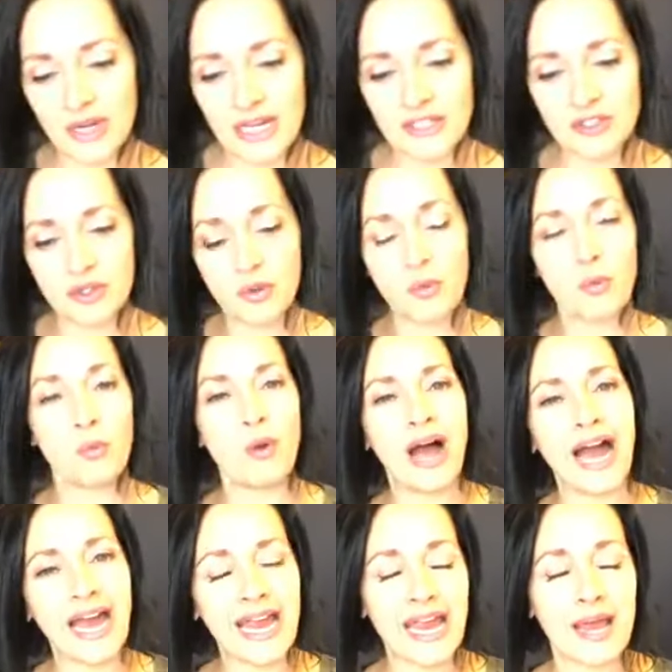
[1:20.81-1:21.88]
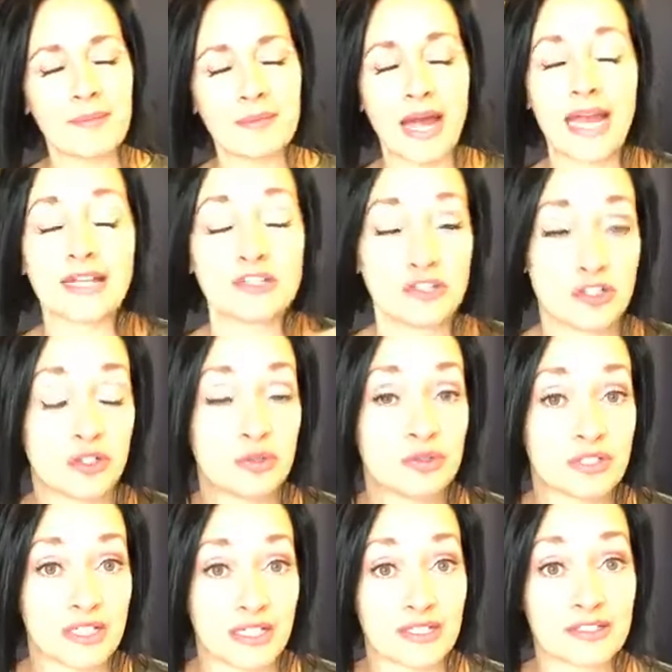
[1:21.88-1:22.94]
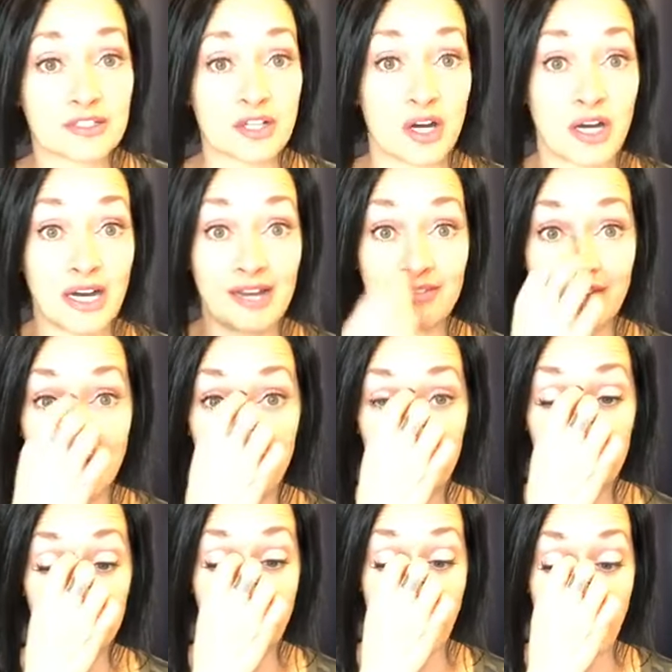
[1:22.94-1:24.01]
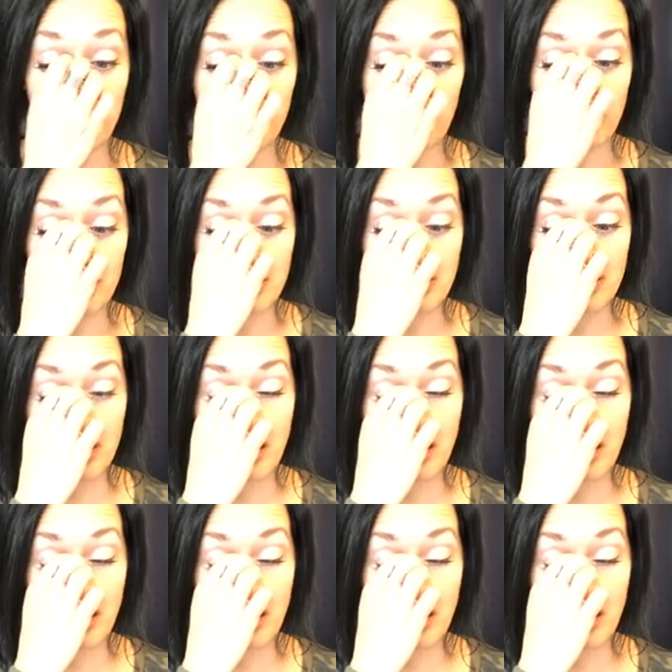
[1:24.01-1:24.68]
okay, so why am I choosing? Sorry, I have a hair in my eyeball.